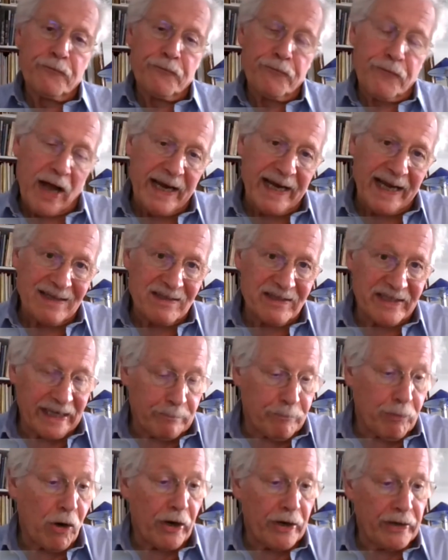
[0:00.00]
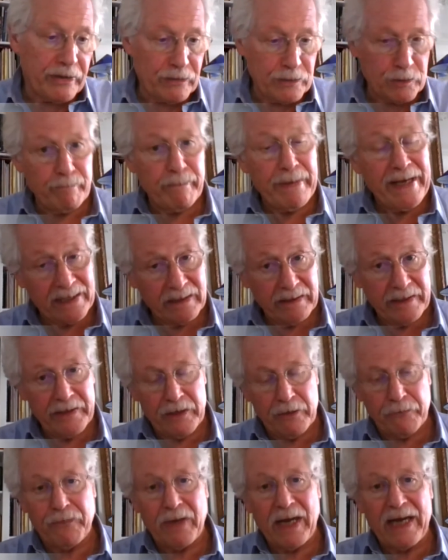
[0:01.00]
financing partners, mainly
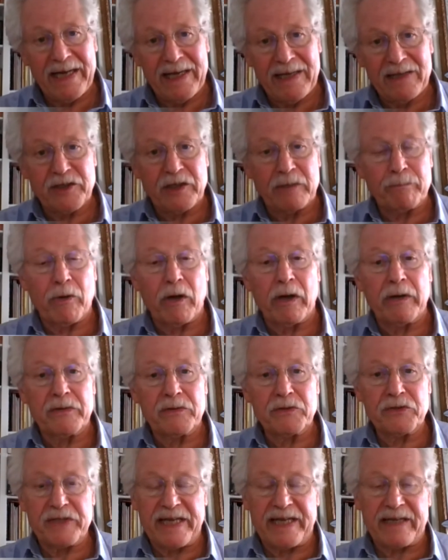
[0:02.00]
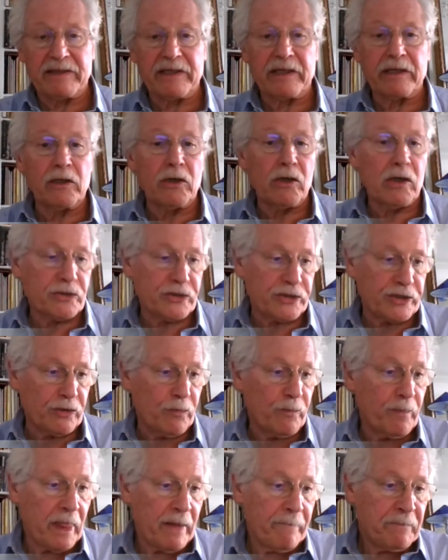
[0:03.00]
their financing partners, technical
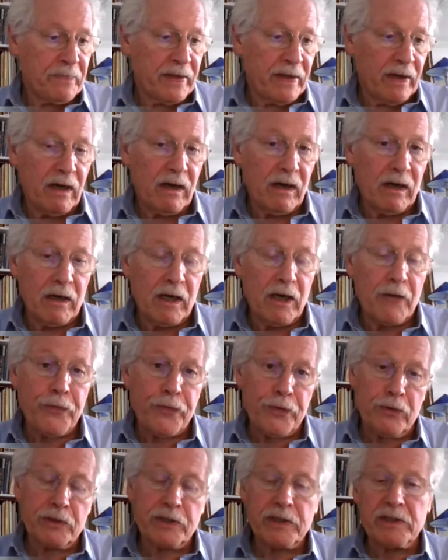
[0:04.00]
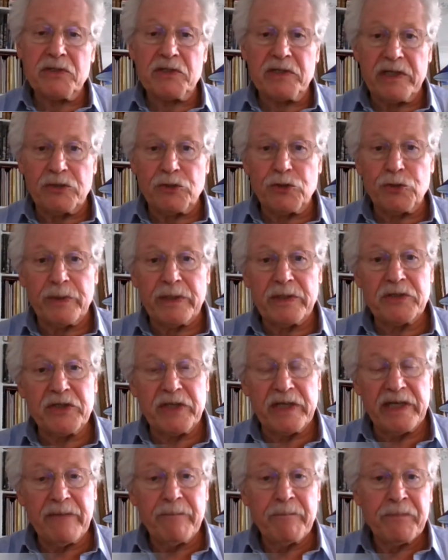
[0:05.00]
also. A third
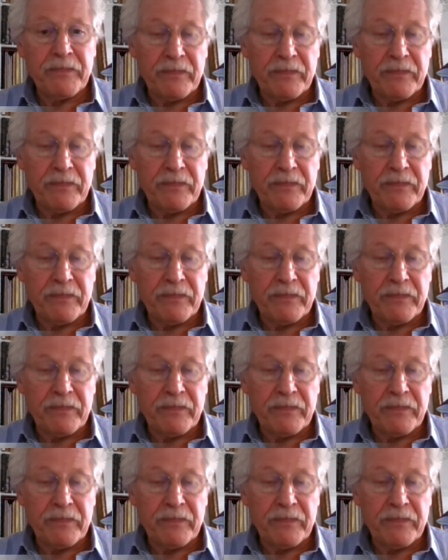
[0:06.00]
constituency